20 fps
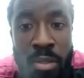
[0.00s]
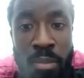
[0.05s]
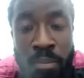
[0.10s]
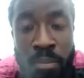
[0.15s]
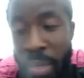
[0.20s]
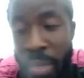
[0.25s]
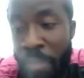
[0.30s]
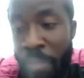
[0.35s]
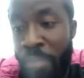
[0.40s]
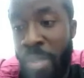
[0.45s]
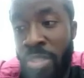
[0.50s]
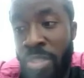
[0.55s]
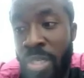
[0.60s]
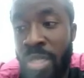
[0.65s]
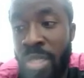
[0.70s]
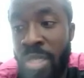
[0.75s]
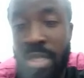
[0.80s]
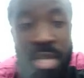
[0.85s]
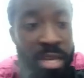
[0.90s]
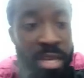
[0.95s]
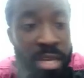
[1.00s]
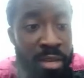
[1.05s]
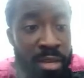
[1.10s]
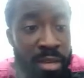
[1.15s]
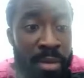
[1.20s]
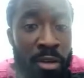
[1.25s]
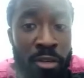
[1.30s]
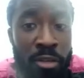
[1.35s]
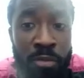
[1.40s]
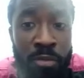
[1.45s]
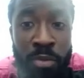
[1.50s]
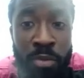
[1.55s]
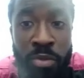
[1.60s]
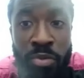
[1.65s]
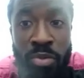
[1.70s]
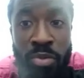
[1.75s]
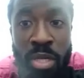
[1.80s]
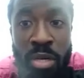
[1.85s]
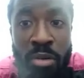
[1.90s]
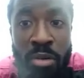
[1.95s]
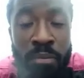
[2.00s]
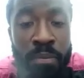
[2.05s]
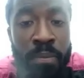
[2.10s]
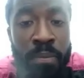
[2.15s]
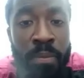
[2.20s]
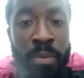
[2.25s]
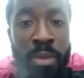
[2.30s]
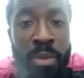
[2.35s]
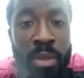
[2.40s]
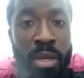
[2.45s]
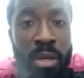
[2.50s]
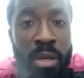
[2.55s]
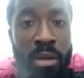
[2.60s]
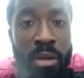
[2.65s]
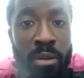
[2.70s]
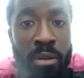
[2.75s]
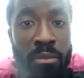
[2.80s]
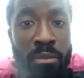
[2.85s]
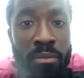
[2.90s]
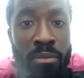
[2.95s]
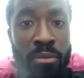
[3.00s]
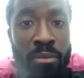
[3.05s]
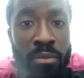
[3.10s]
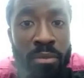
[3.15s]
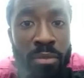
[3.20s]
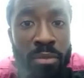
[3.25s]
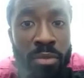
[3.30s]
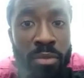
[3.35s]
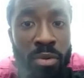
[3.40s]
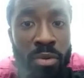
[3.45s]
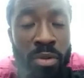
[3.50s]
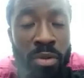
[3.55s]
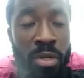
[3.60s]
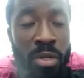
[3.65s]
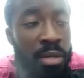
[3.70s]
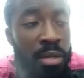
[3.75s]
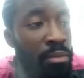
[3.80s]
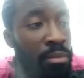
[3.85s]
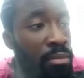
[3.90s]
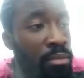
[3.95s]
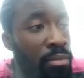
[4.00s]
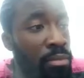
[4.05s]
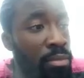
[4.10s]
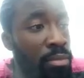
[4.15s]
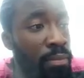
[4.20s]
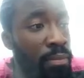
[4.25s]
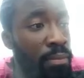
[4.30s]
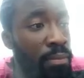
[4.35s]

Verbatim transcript: per mm-hmm. patient, like in mm-hmm. hospital now. Um, um,